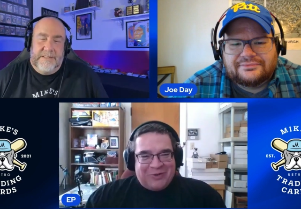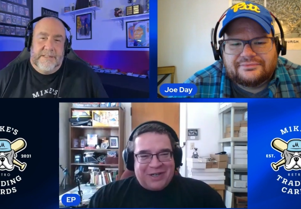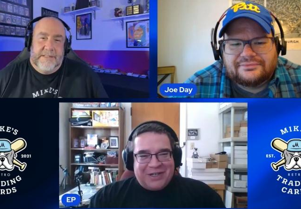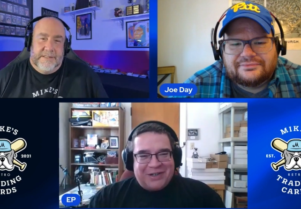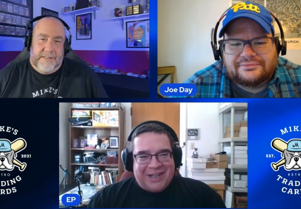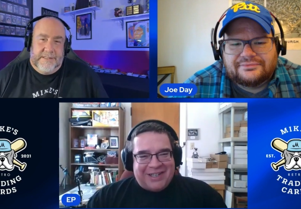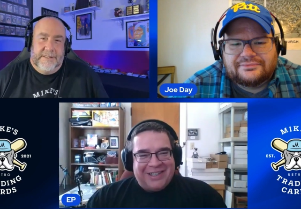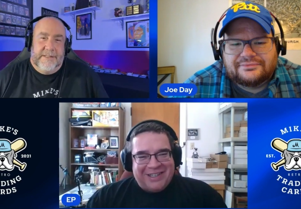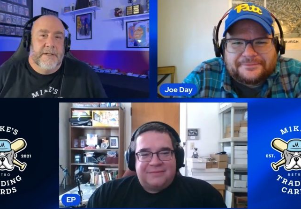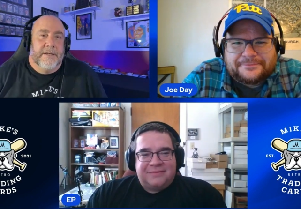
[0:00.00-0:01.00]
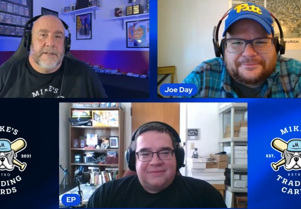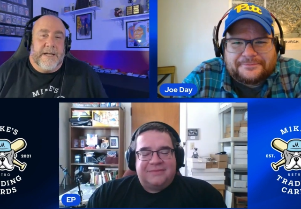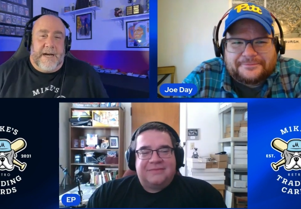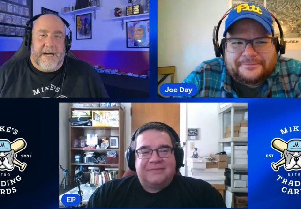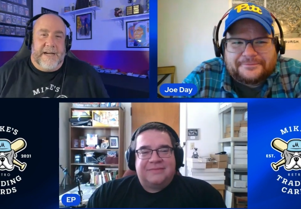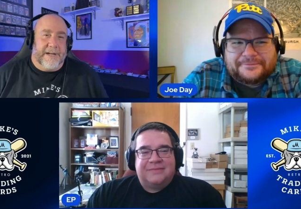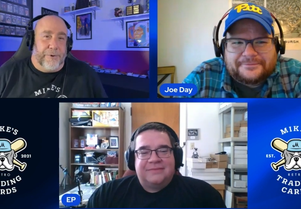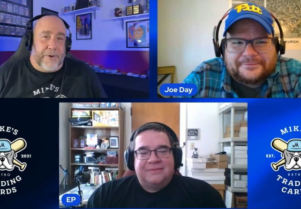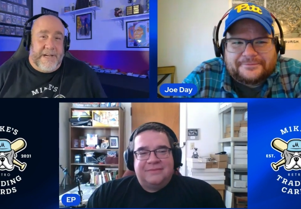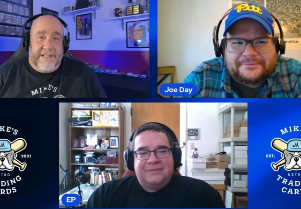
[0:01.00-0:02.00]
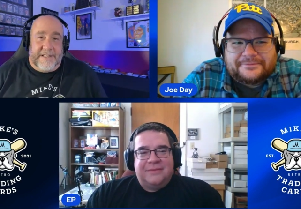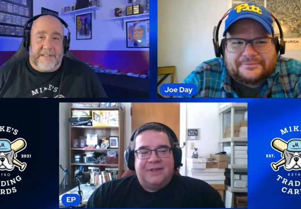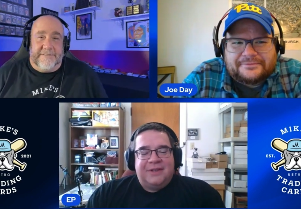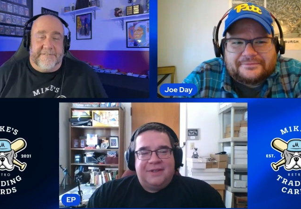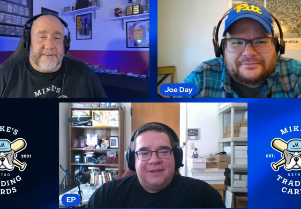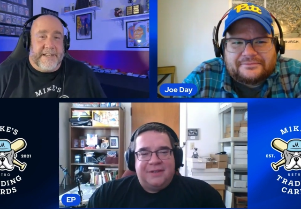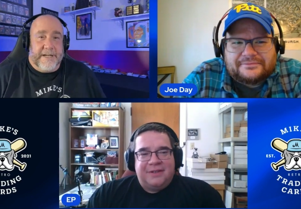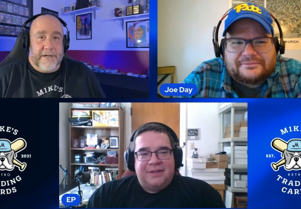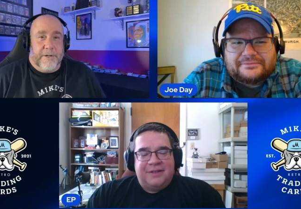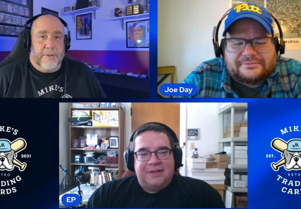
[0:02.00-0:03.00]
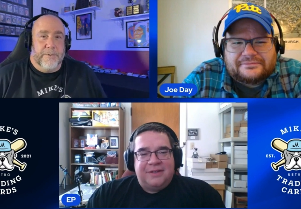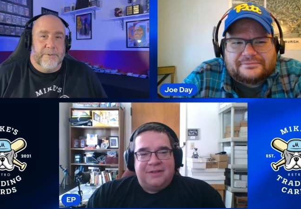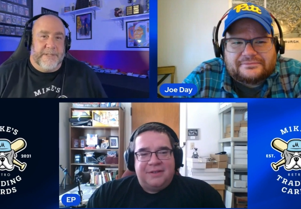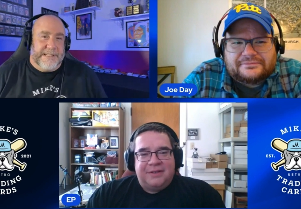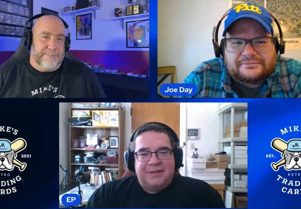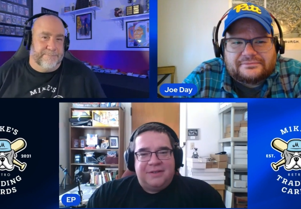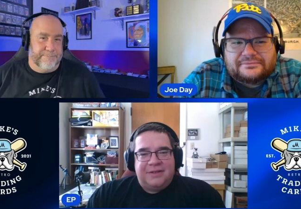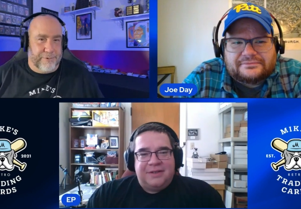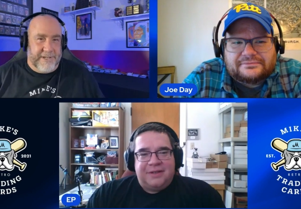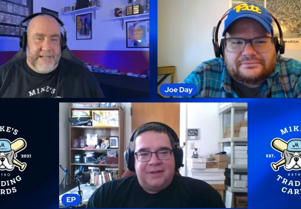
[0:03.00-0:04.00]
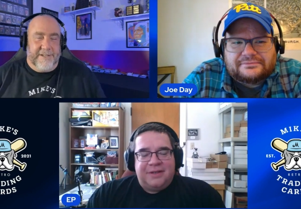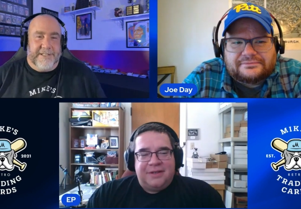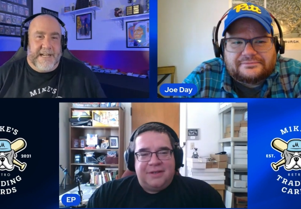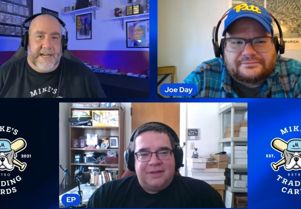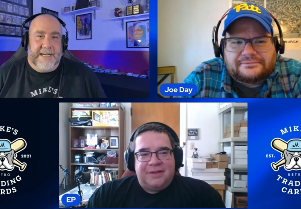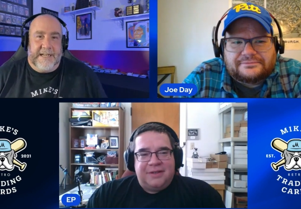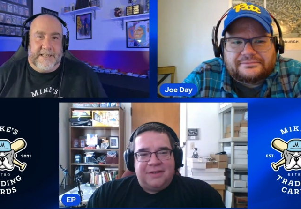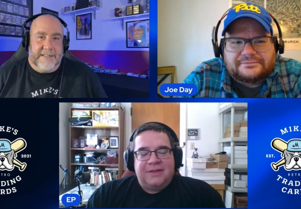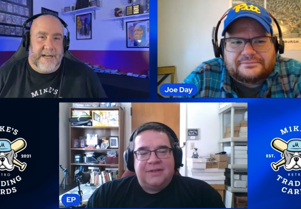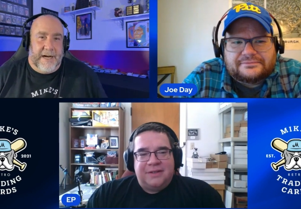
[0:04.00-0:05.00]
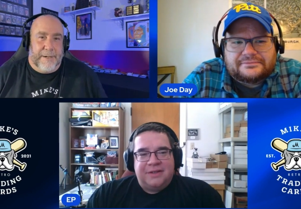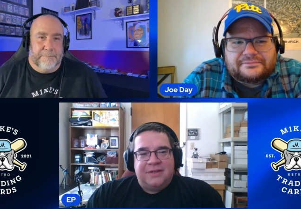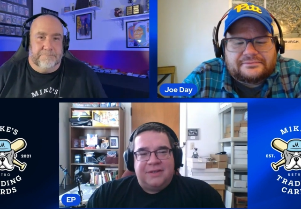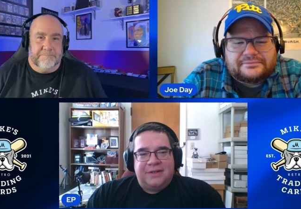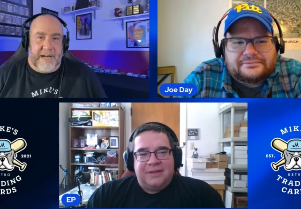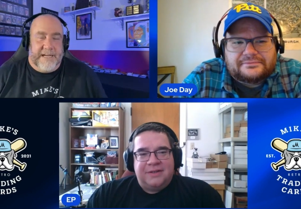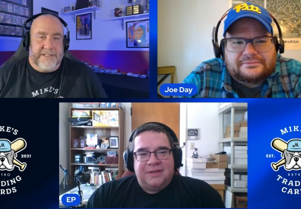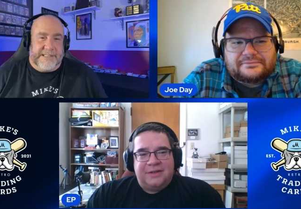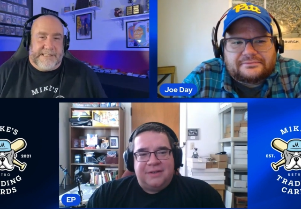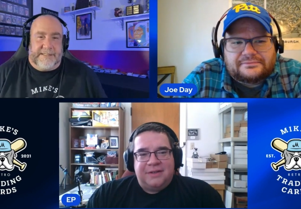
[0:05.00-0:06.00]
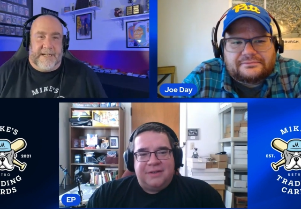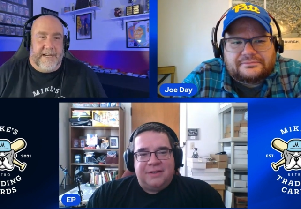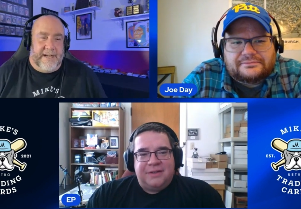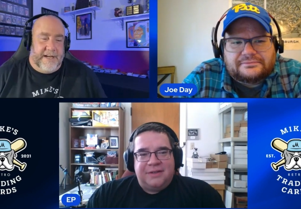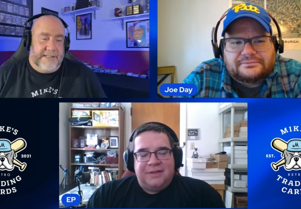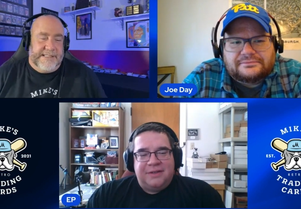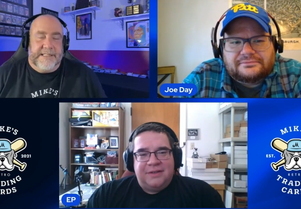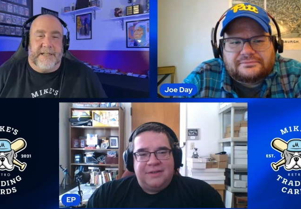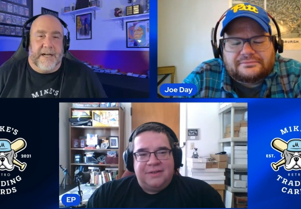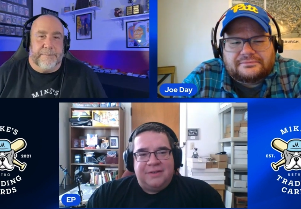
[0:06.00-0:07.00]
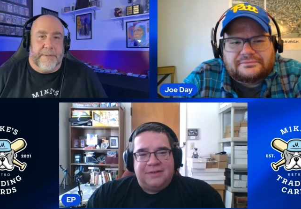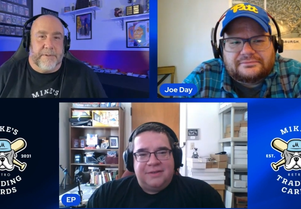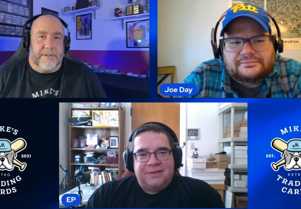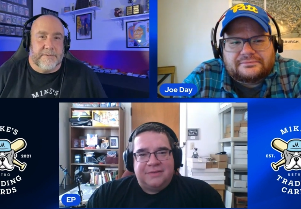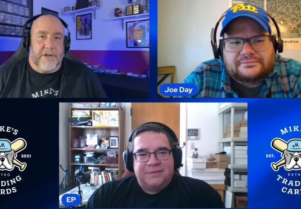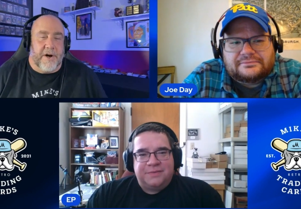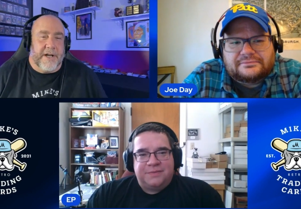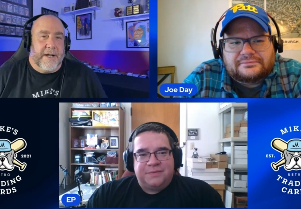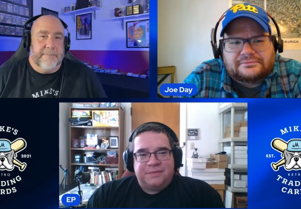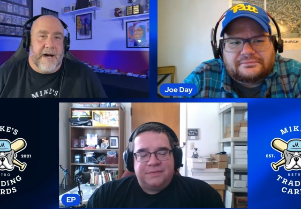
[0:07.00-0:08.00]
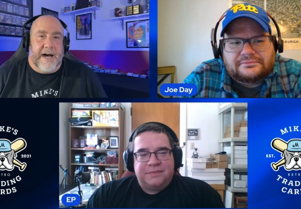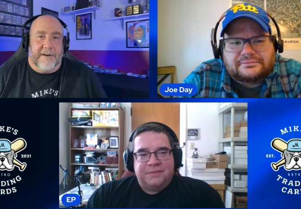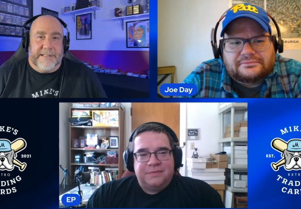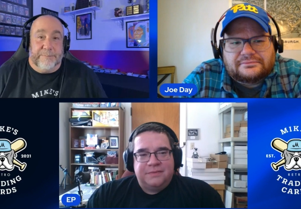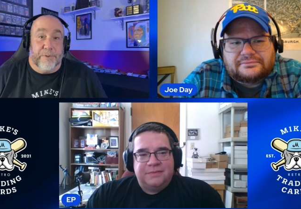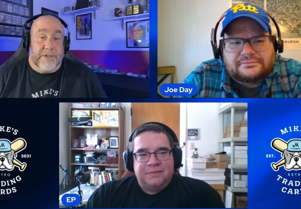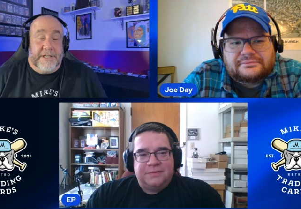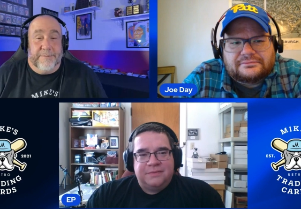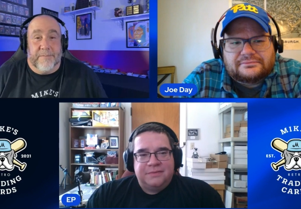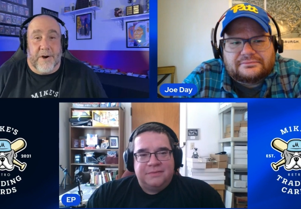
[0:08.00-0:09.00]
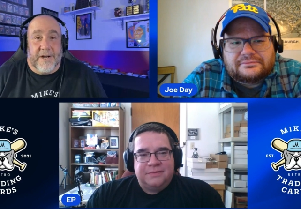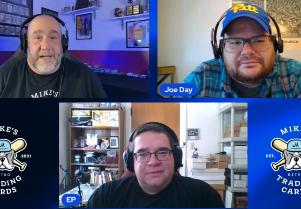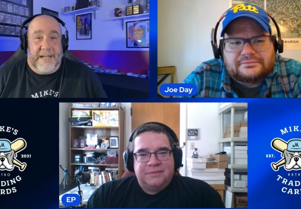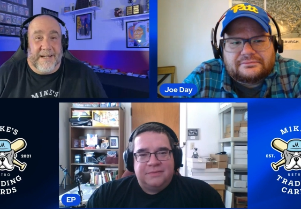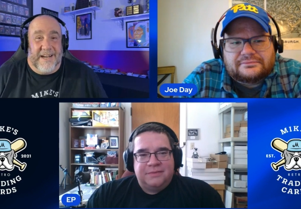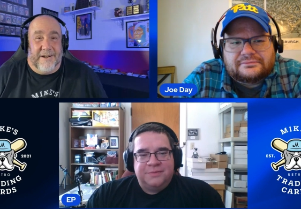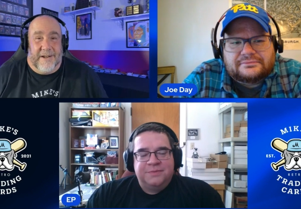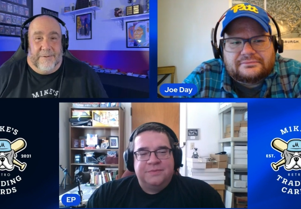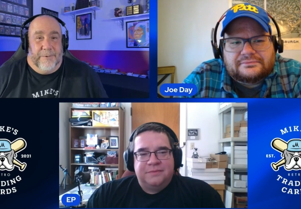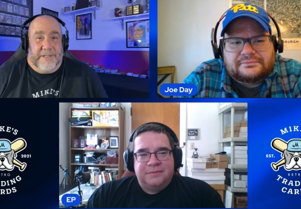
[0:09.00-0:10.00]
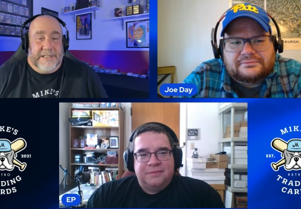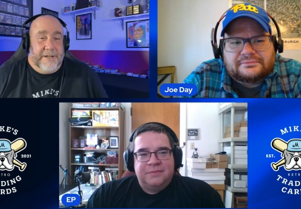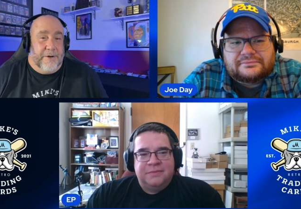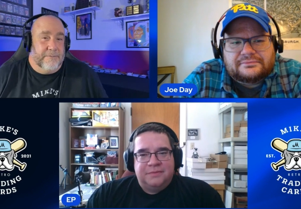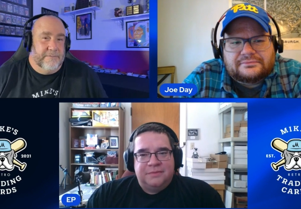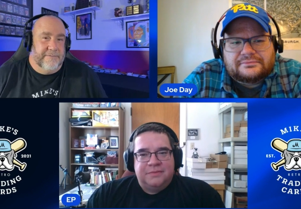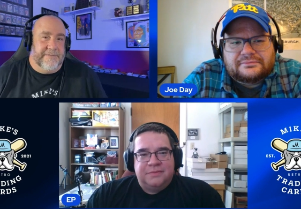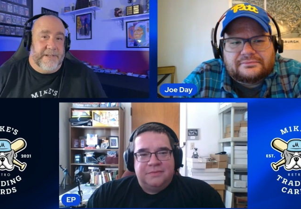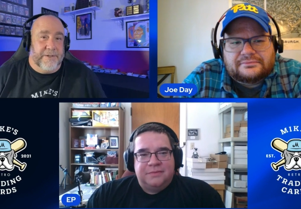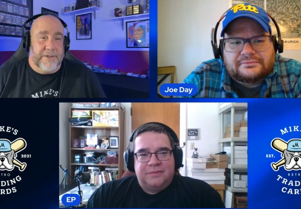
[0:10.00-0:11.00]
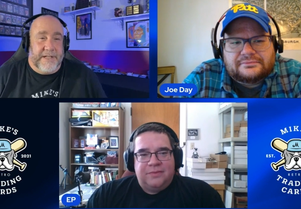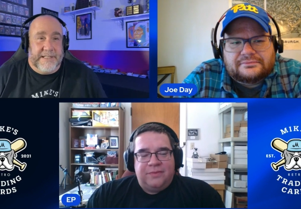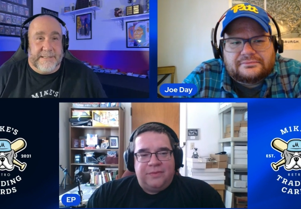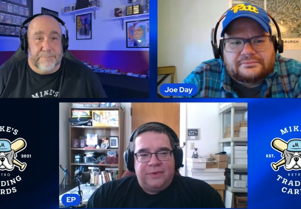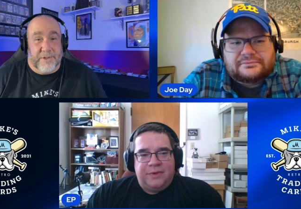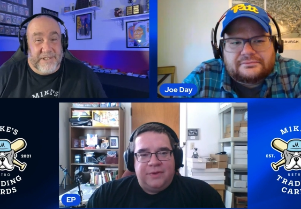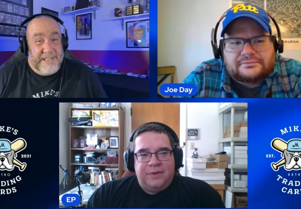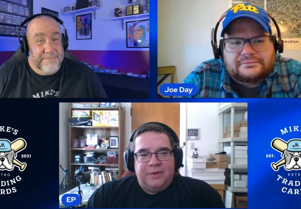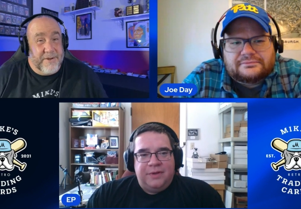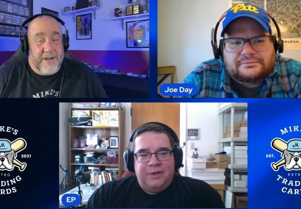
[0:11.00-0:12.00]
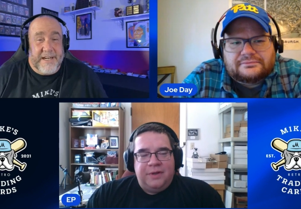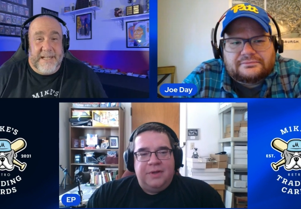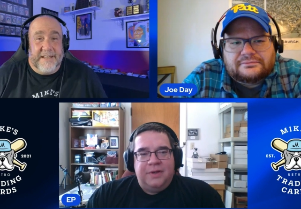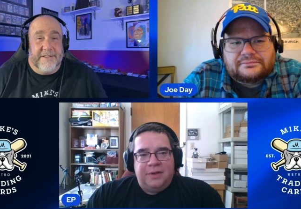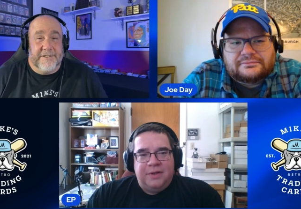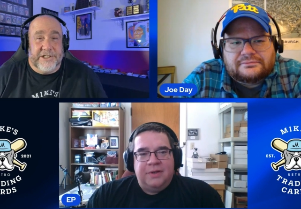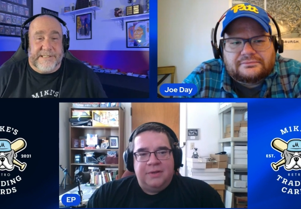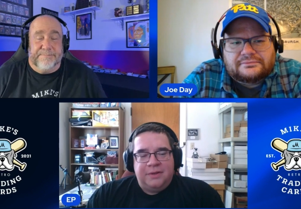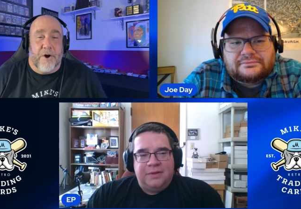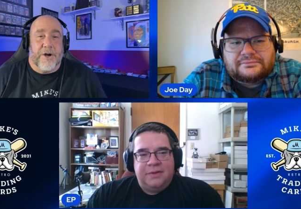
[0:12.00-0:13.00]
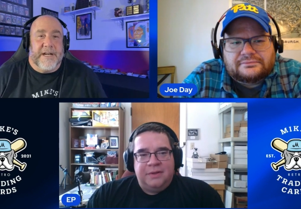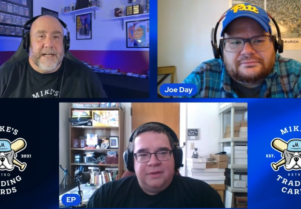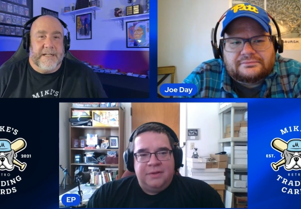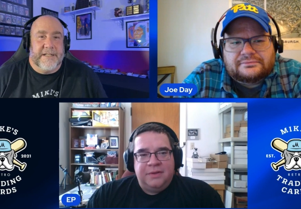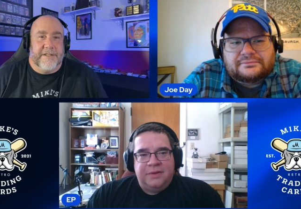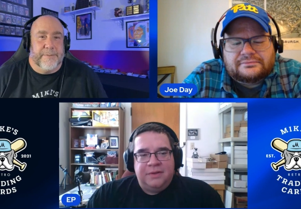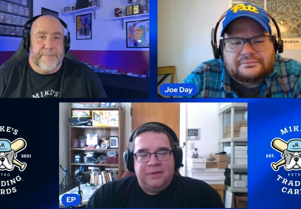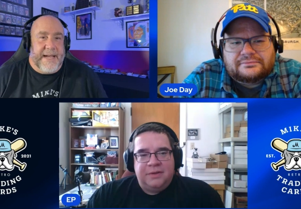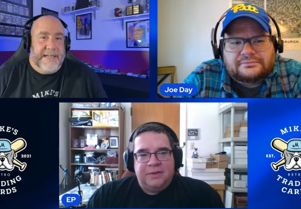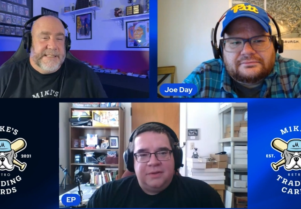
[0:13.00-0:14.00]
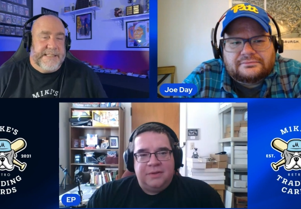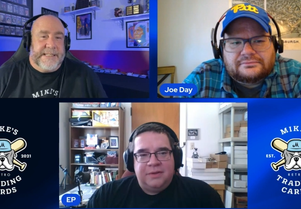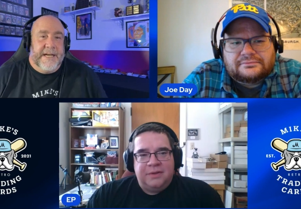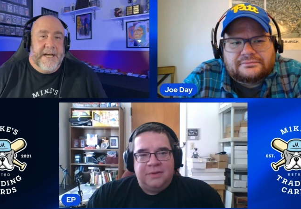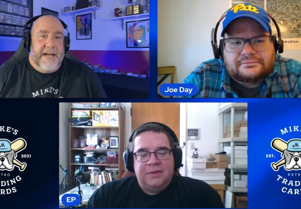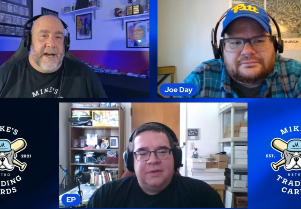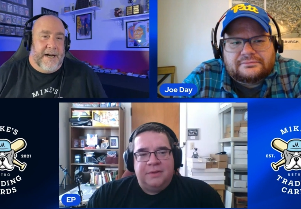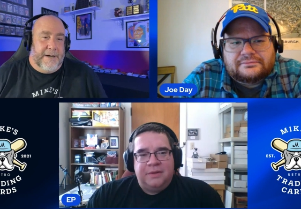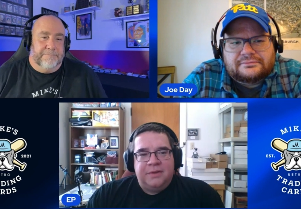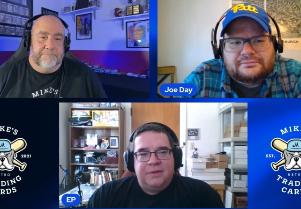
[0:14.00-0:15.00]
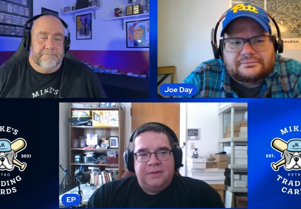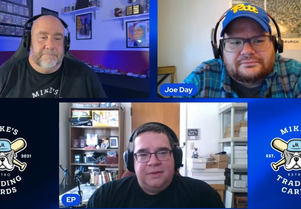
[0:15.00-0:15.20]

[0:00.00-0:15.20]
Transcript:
Speaker 1: what you're doing."
Speaker 2: Yeah, I agree that the video is pretty entertaining. Um, I just I, I see a lot of people talking about how it's brilliant marketing. I, I really don't feel that it's brilliant marketing. They're just marketing to their base. Um,